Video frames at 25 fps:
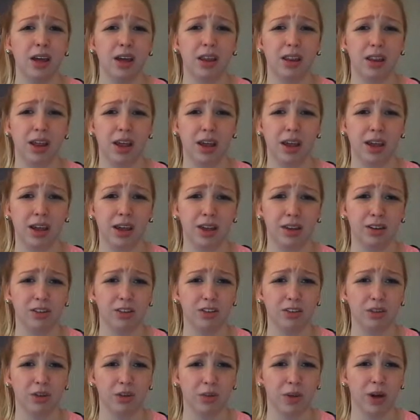they
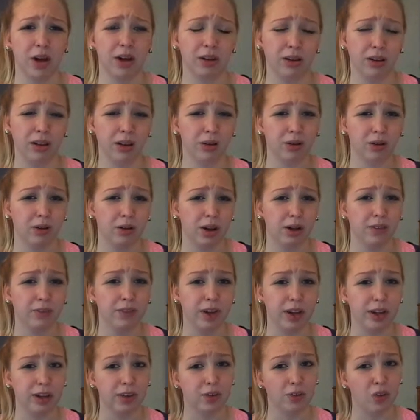do a little of
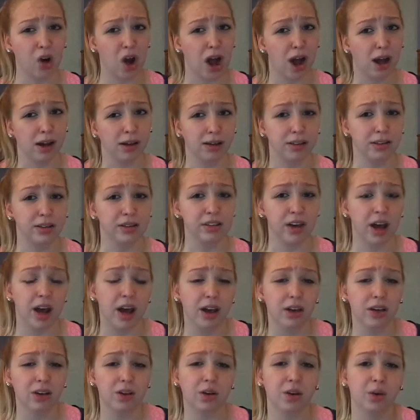like the rock
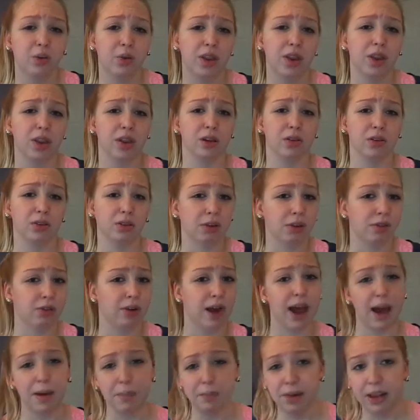style with a little of the
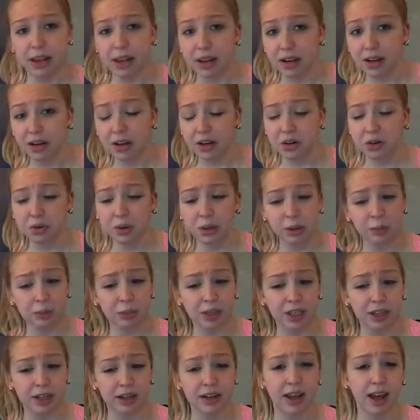rapping, you know what I
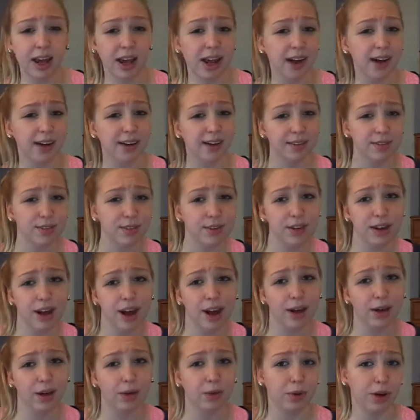mean? That kind of
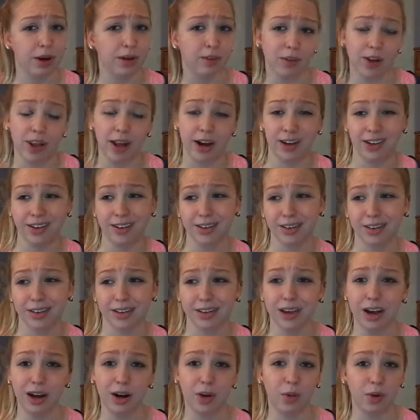style, whatever that is. That's
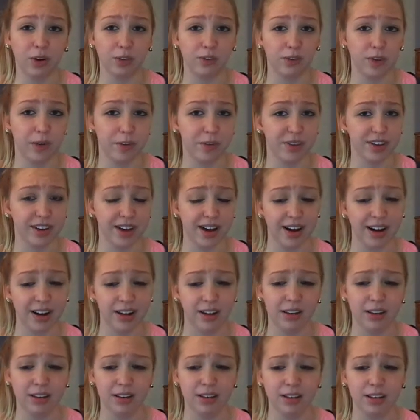kind of what Flipside
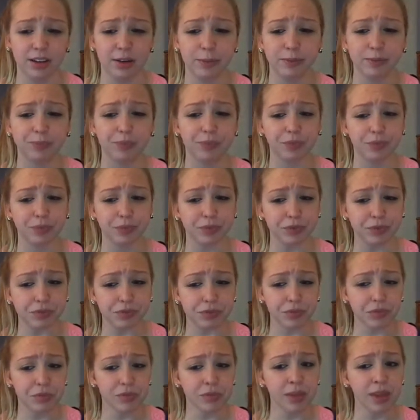is.
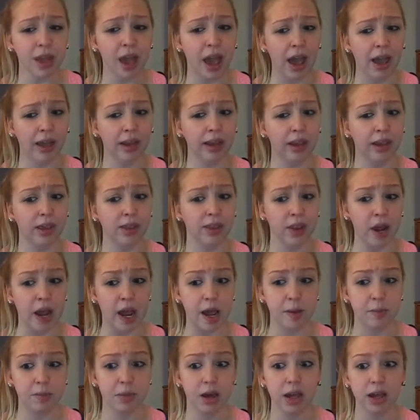I like
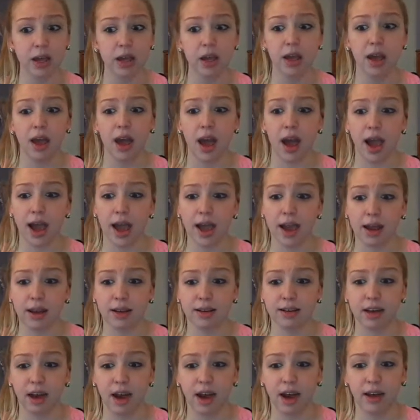them.
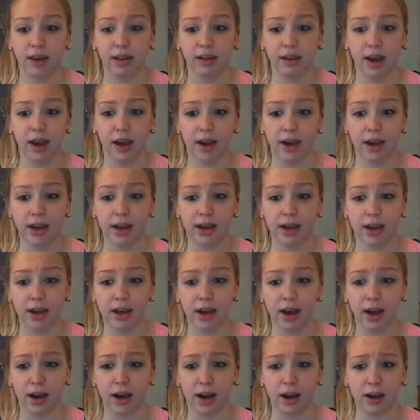And I like,
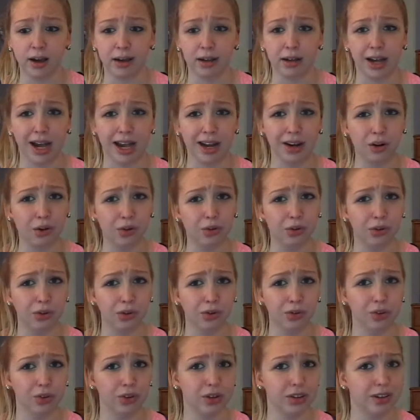I don't know
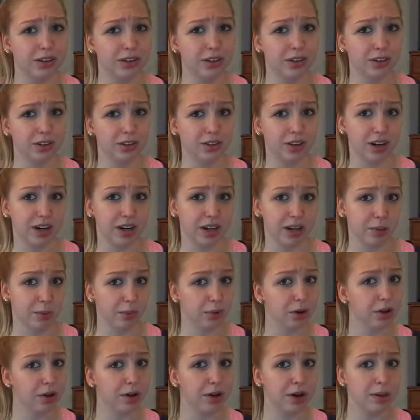if you consider the
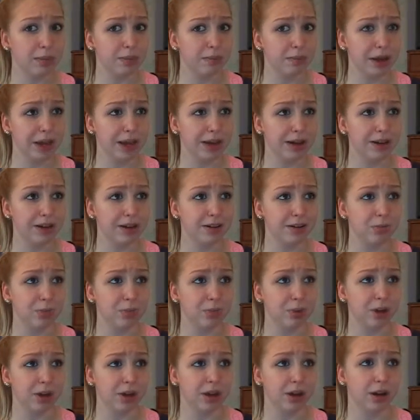Neighborhood a band,
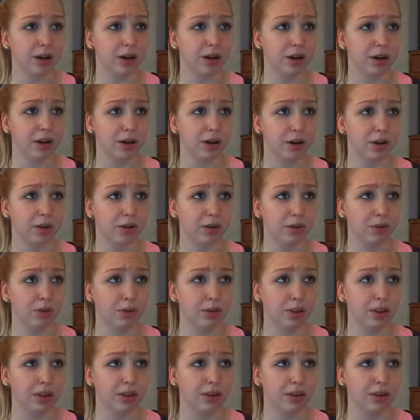but, you know,